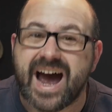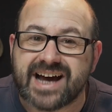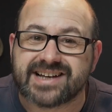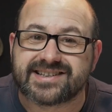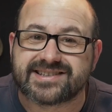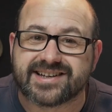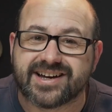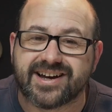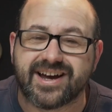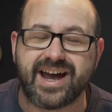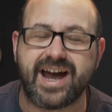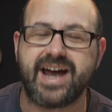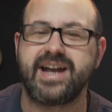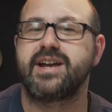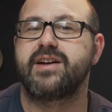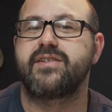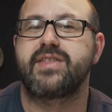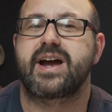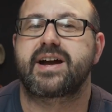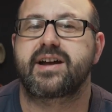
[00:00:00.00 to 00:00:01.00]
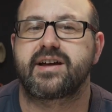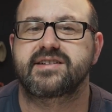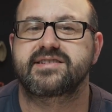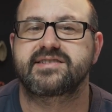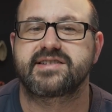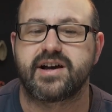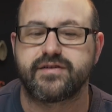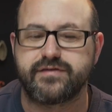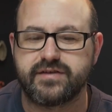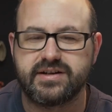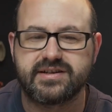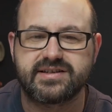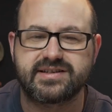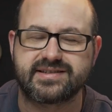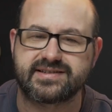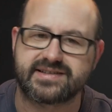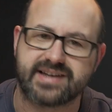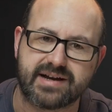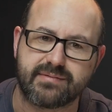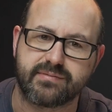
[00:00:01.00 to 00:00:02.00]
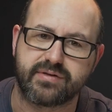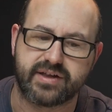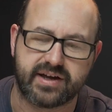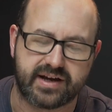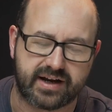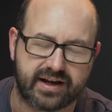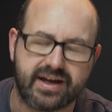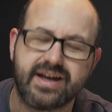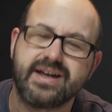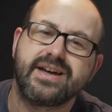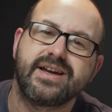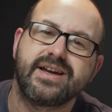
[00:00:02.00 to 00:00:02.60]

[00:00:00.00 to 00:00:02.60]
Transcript: ASA, any of that kind of stuff, same thing.